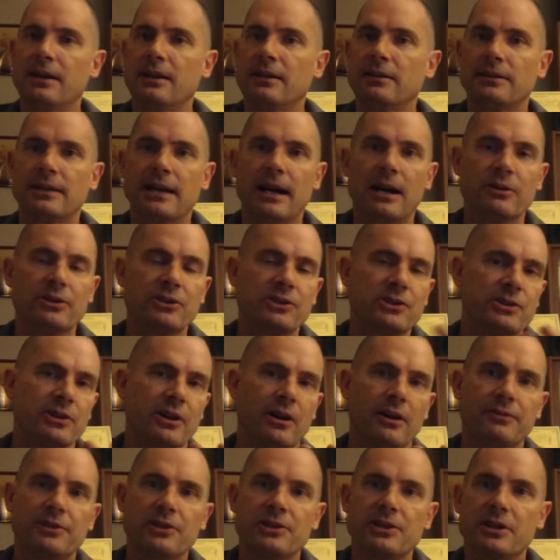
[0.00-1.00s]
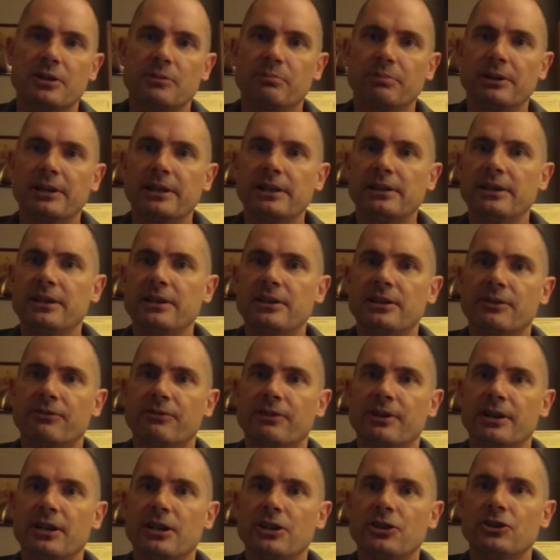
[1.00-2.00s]
Loud and soft is a completely
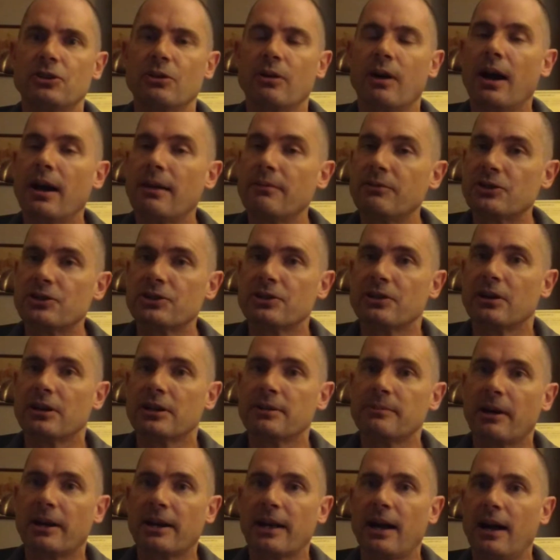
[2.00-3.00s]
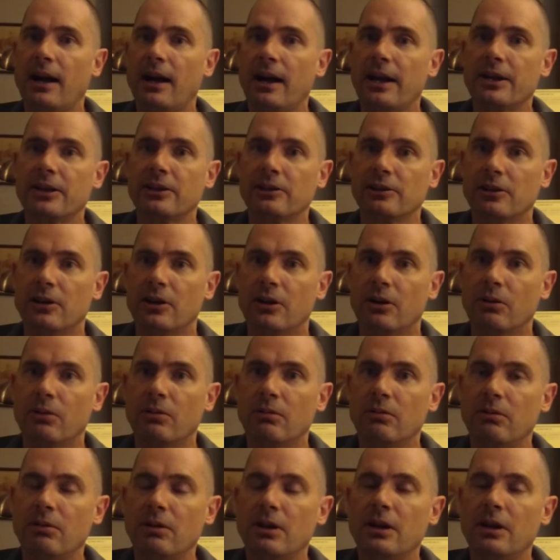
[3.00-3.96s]
different issue. I'm just talking about high and low.